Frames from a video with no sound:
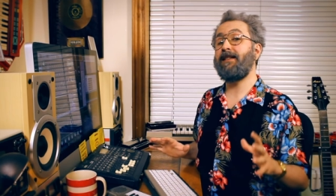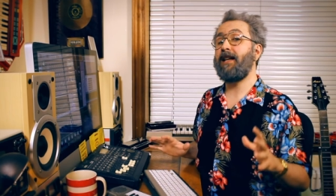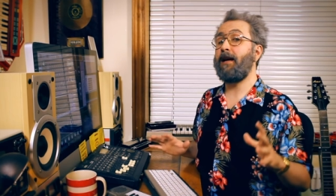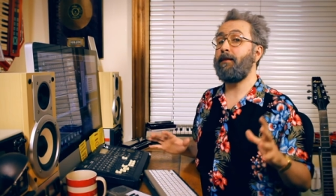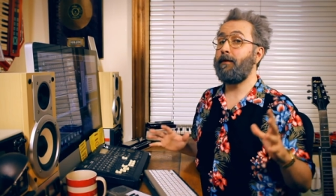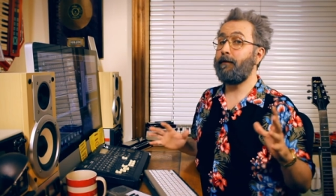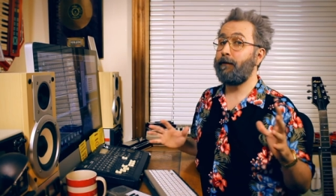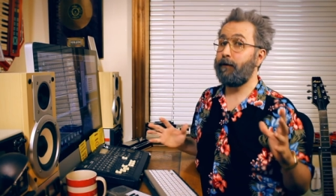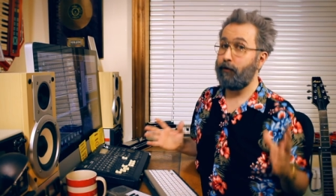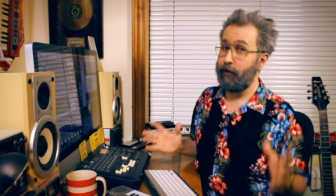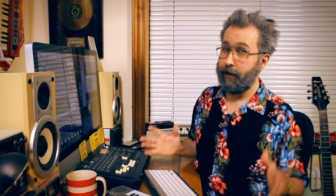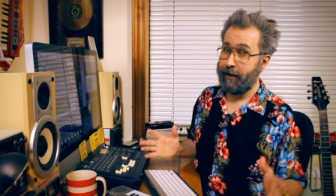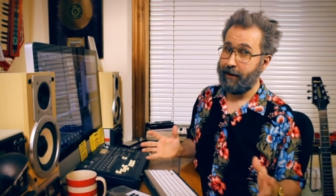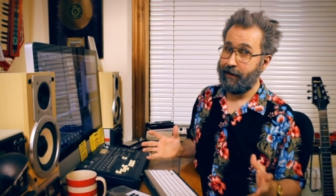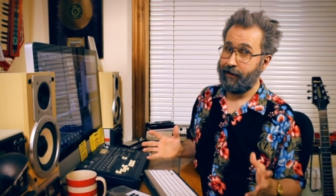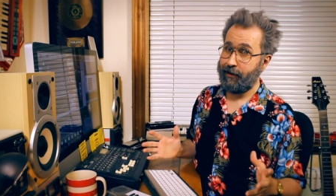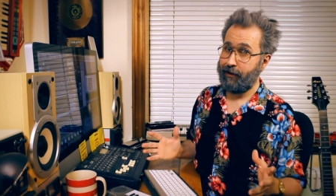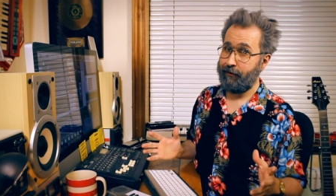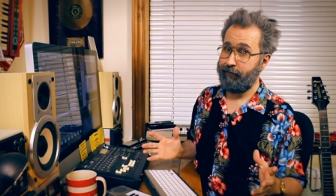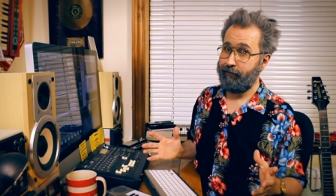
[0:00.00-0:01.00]
come in
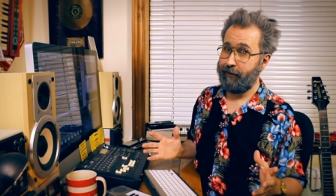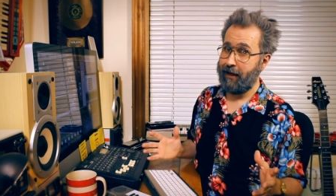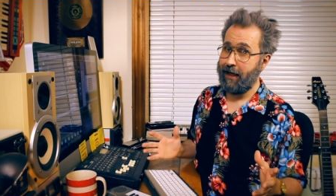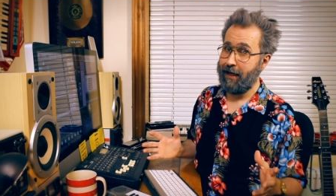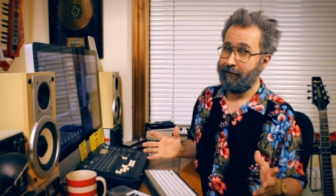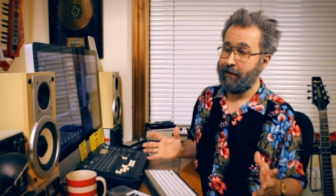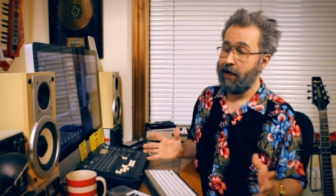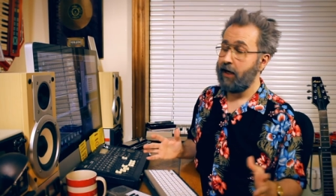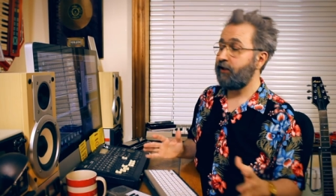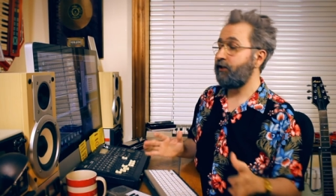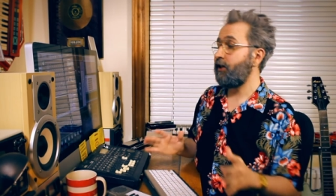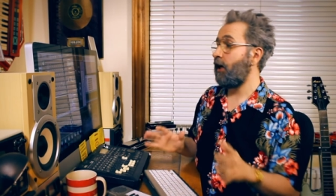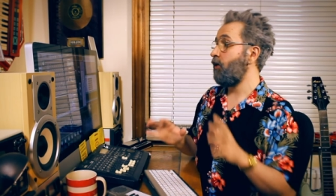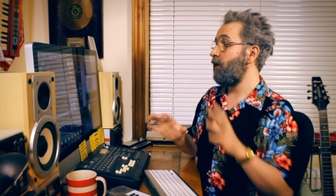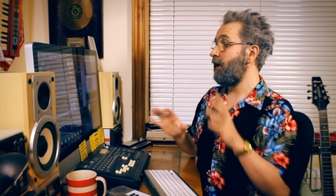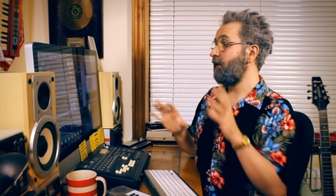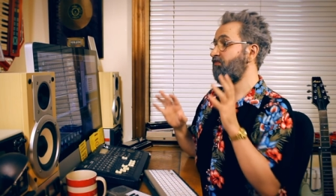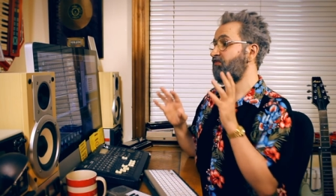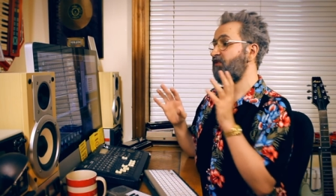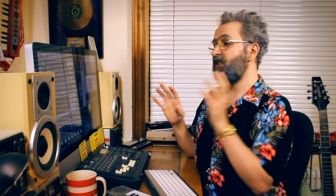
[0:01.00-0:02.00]
threes, yeah? So
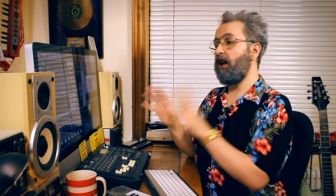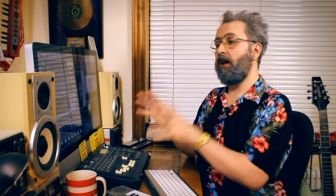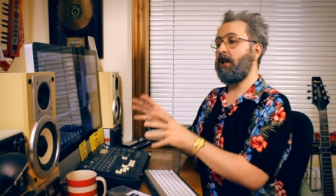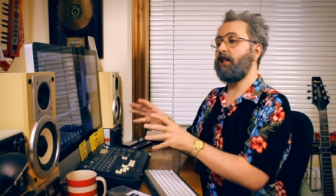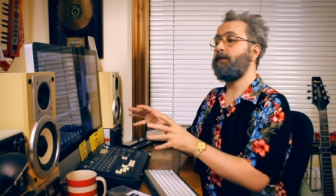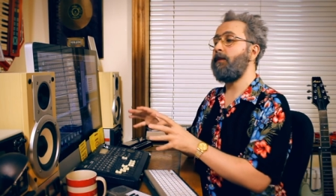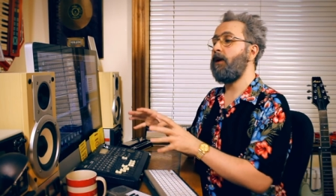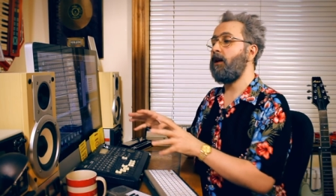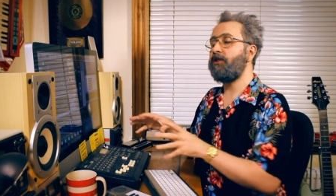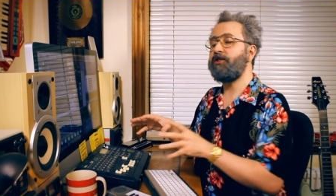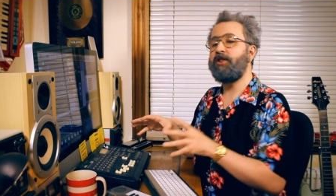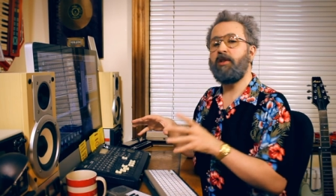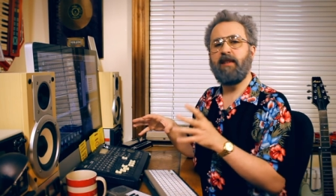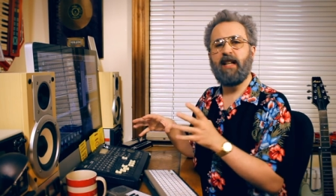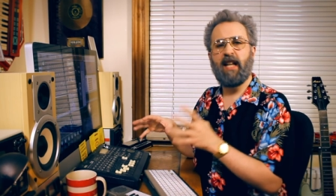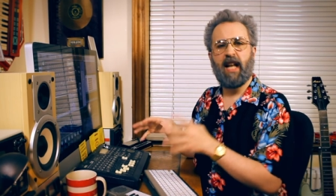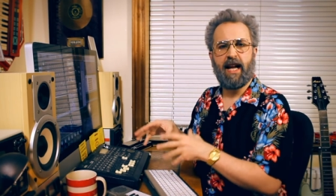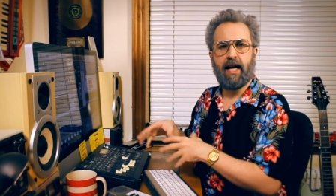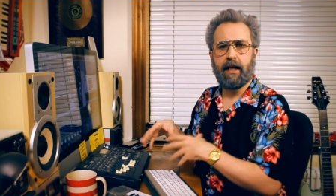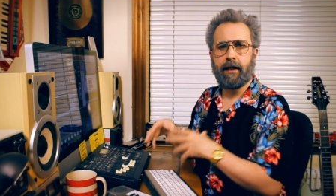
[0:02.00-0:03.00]
in Slice Master, in
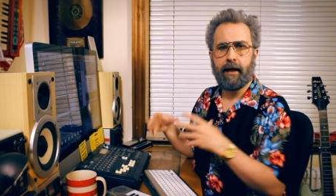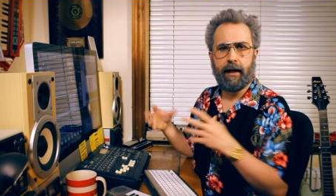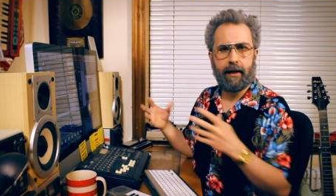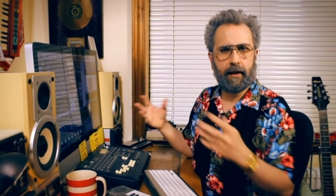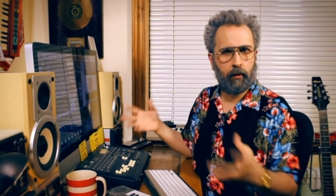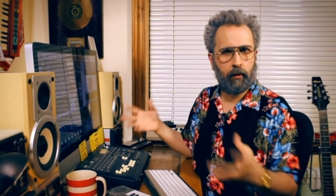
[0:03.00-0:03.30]
Layer Cake,